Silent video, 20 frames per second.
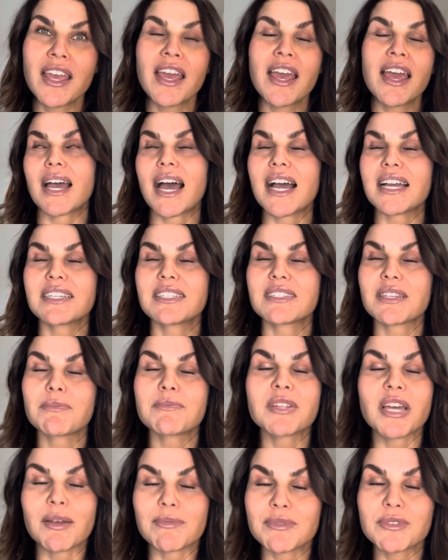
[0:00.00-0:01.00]
I
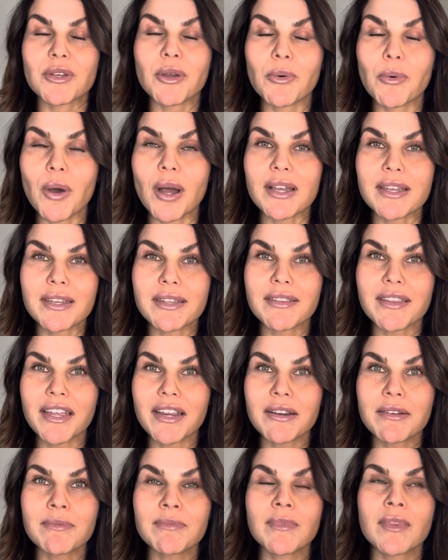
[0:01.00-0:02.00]
sometimes go walking
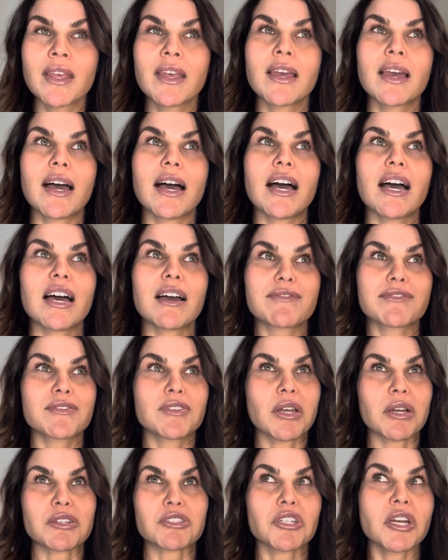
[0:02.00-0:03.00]
there.
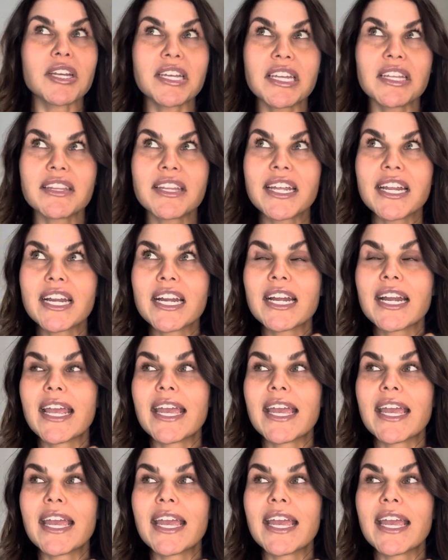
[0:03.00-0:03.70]
Gone jogging there,